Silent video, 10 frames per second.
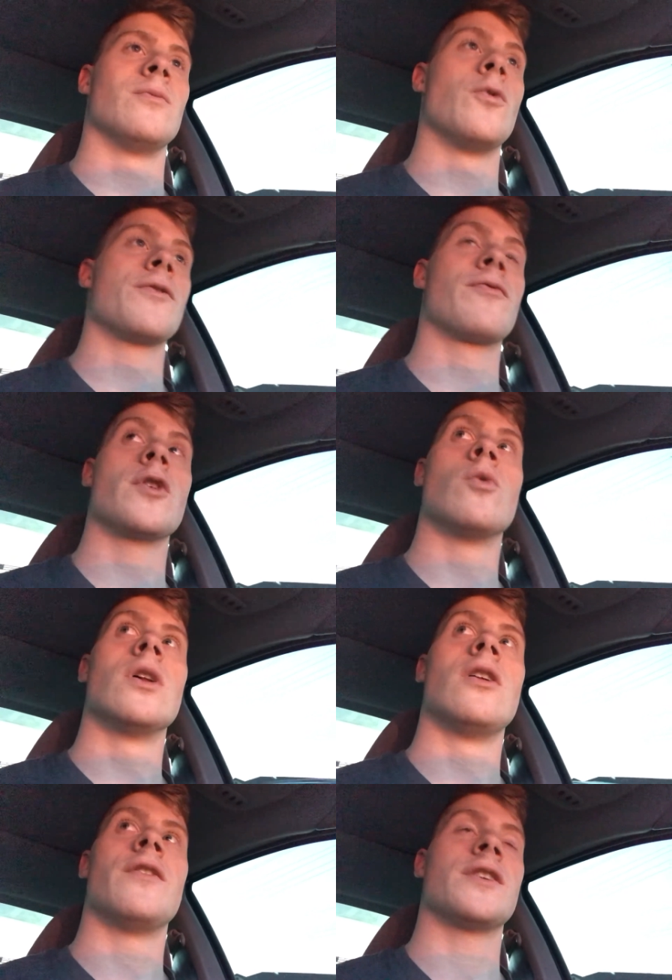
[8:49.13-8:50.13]
with free
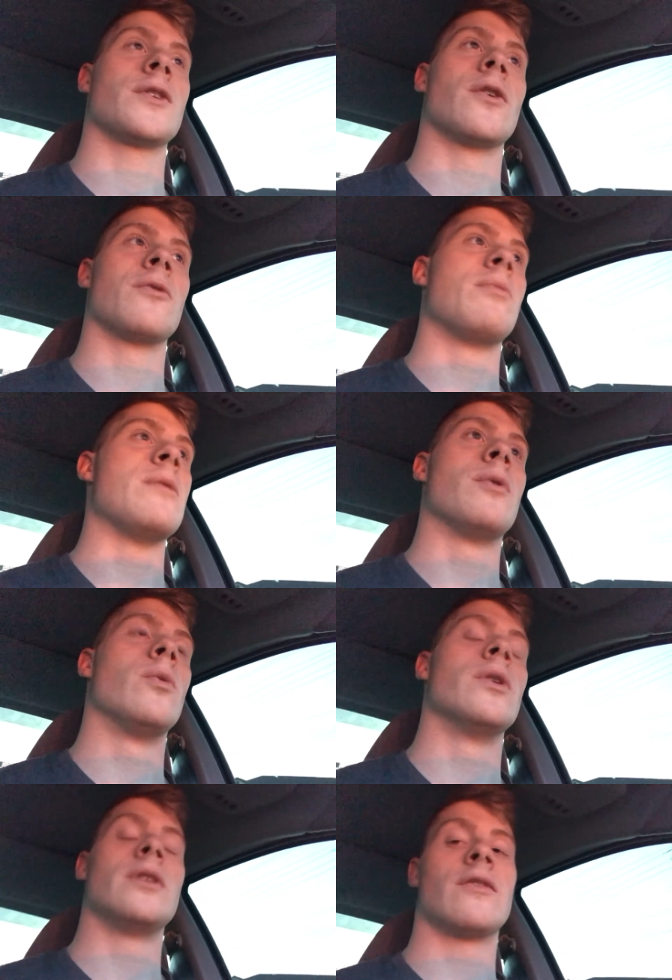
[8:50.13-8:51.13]
will on this earth,
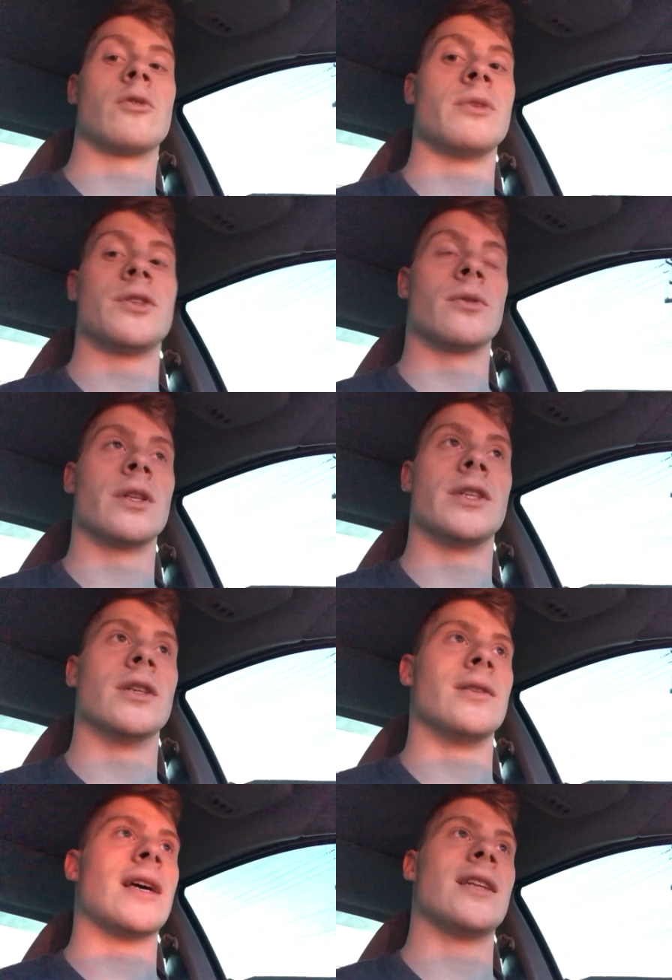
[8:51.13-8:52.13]
people will never be truly
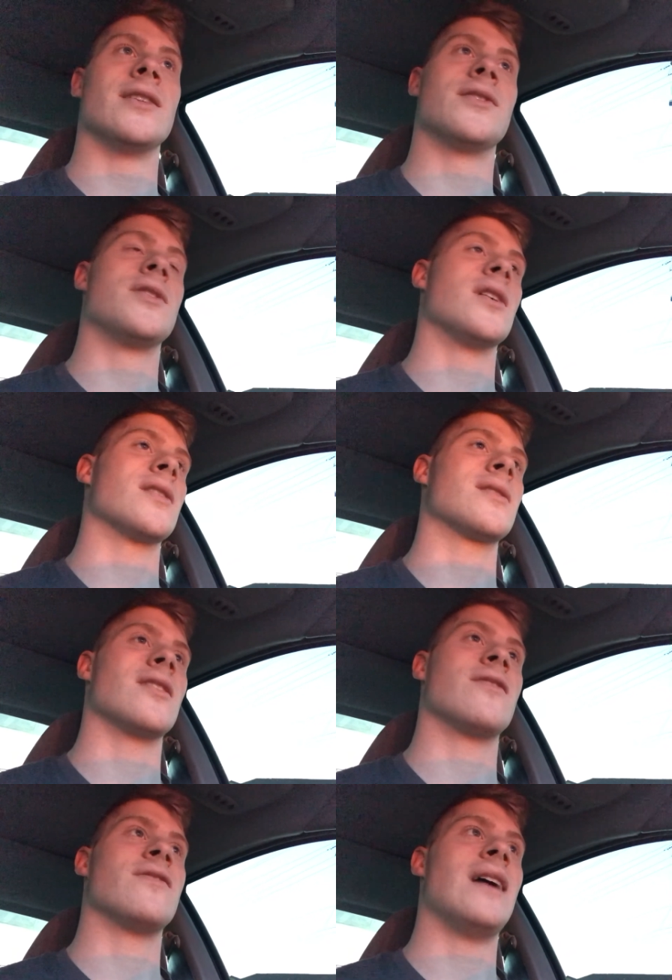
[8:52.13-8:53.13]
good. That is just
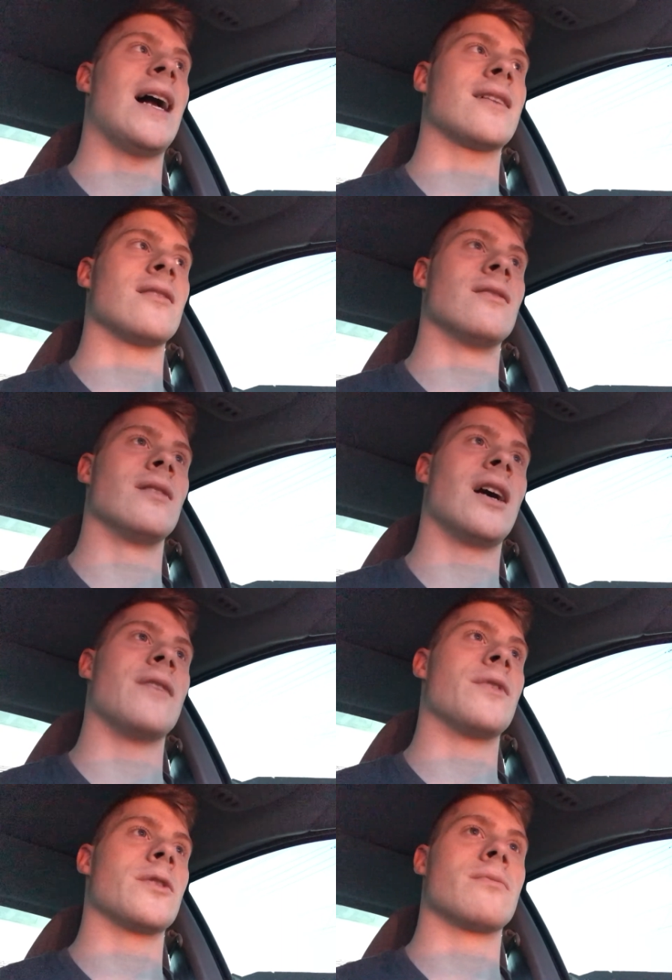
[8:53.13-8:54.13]
a fact of
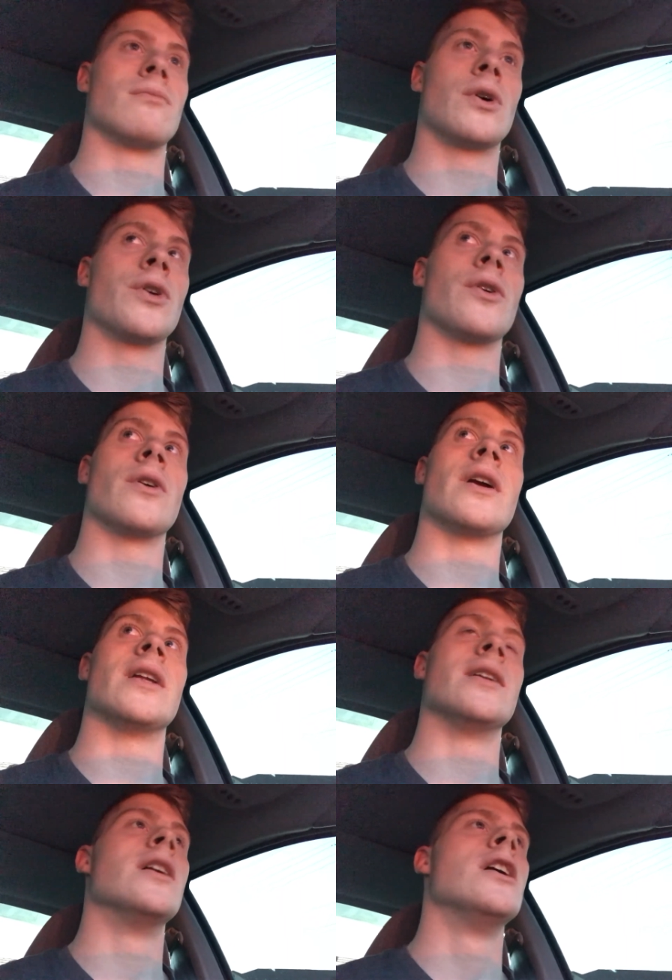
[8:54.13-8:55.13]
life. There's murder
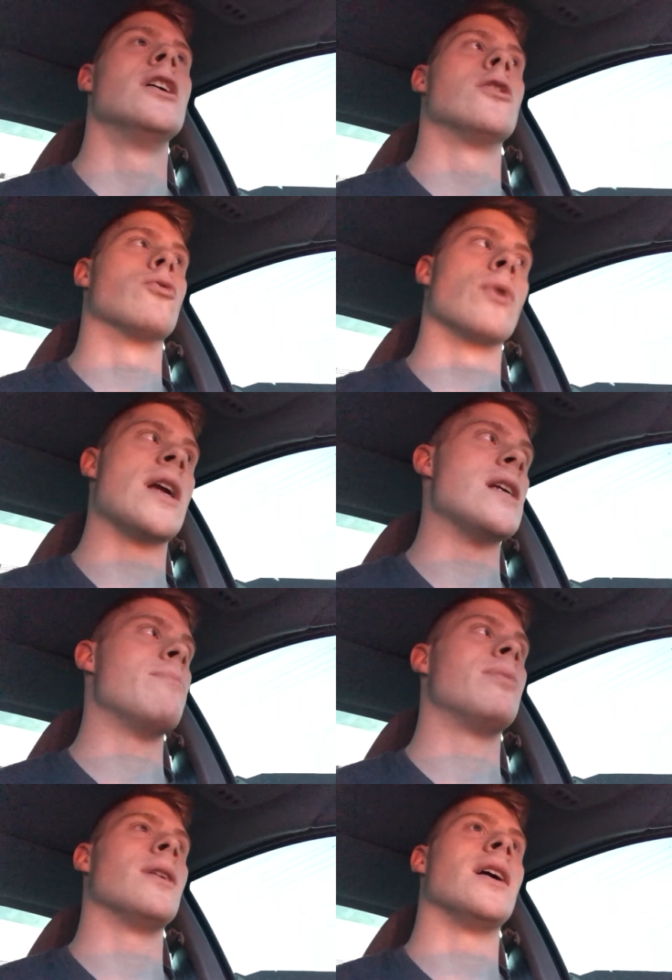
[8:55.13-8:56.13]
and
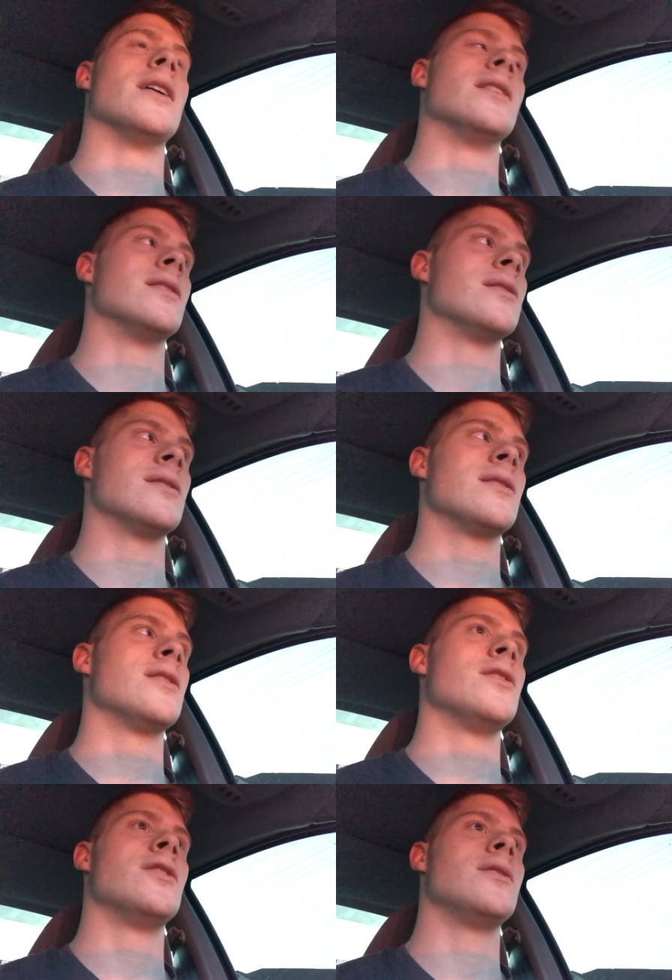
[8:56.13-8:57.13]
rape and
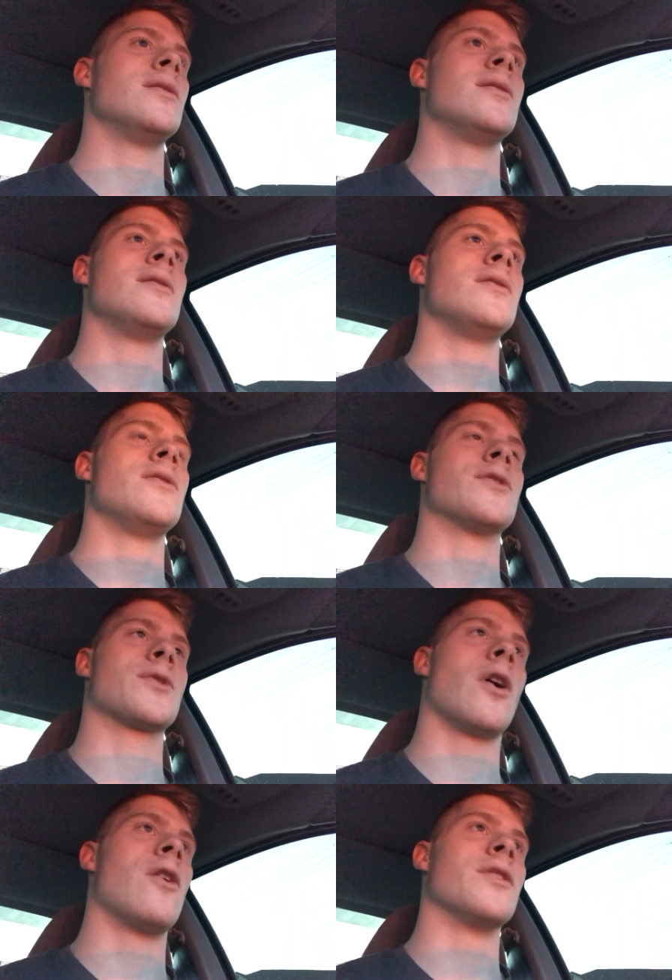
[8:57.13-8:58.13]

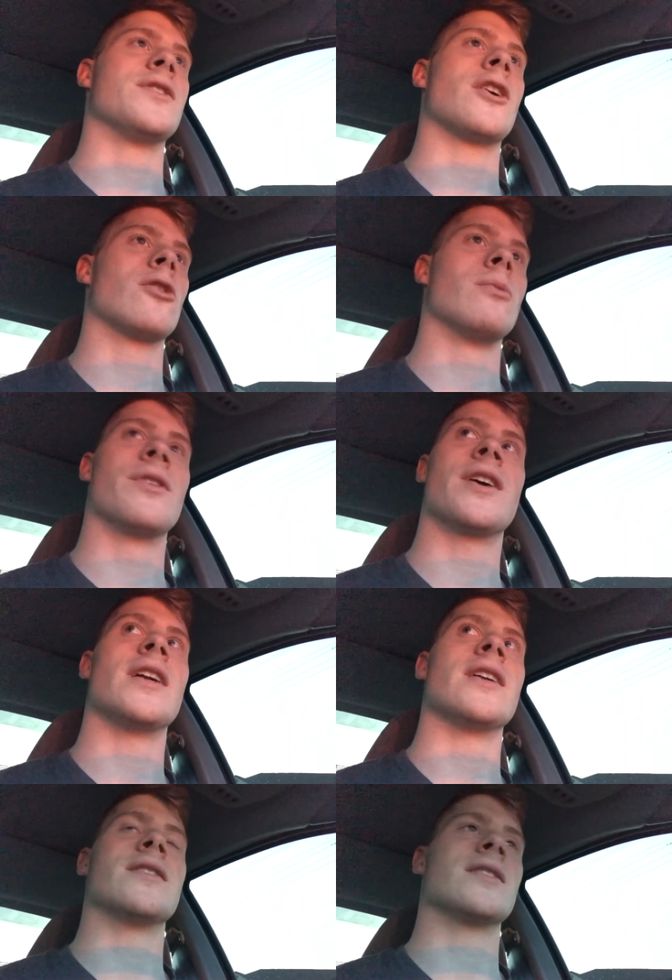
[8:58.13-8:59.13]
just all these terrible
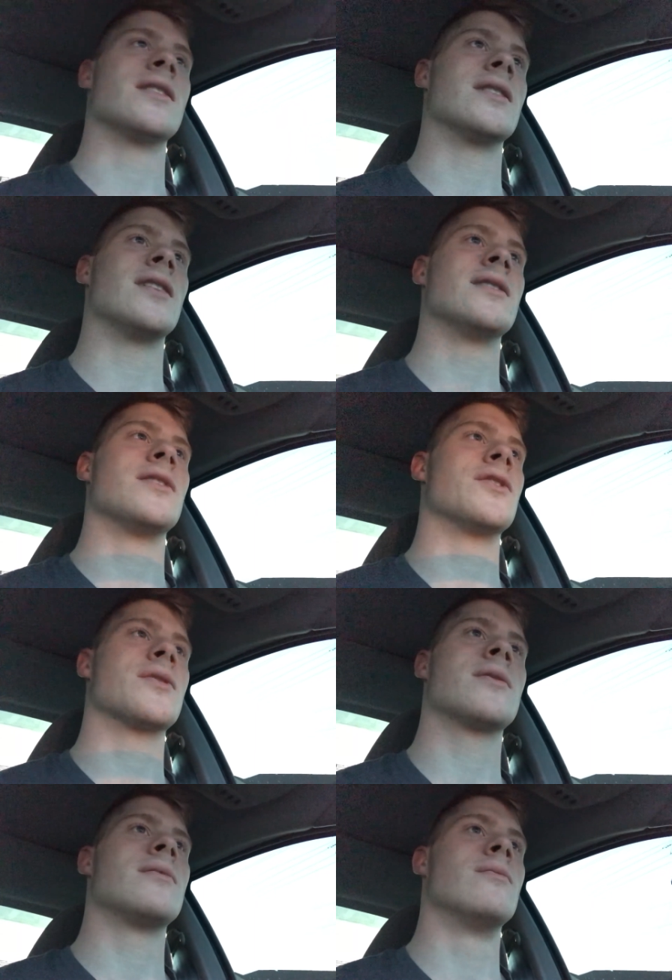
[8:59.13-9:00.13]
things, and
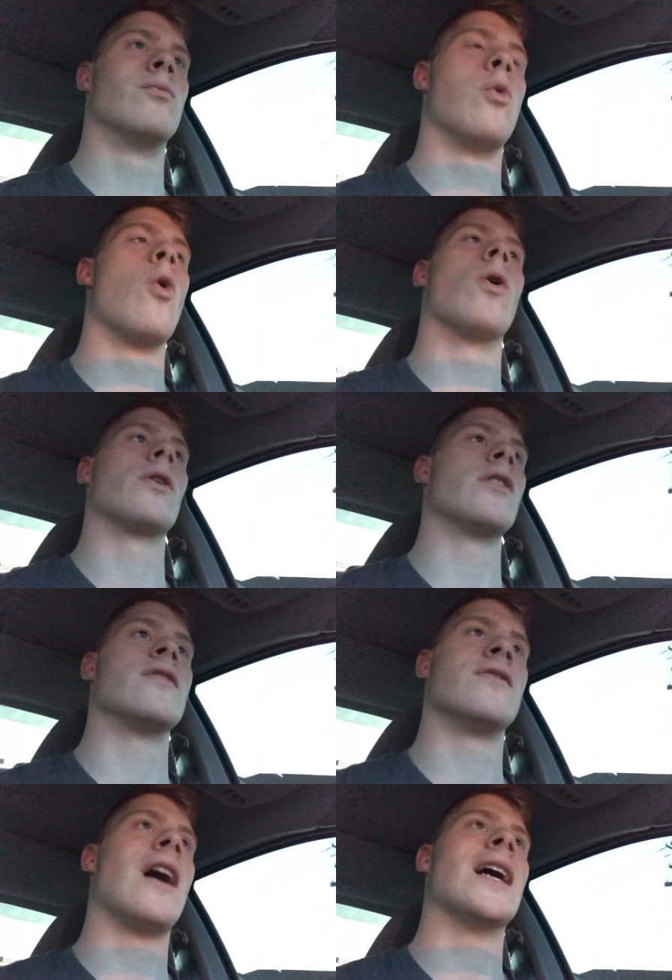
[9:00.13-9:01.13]
just war
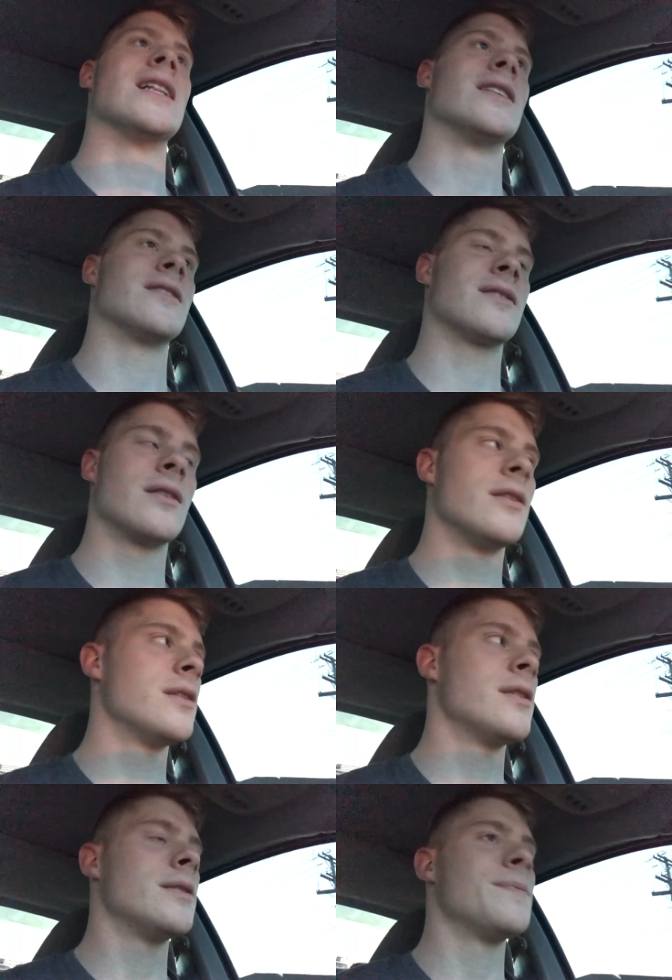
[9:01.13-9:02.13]
and violence,
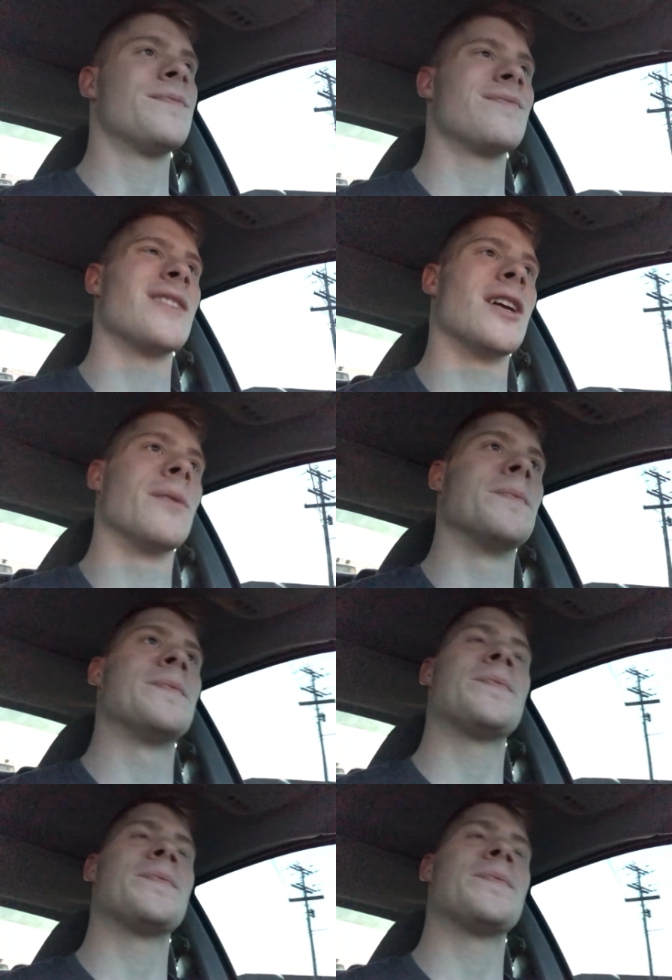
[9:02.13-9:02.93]
you know.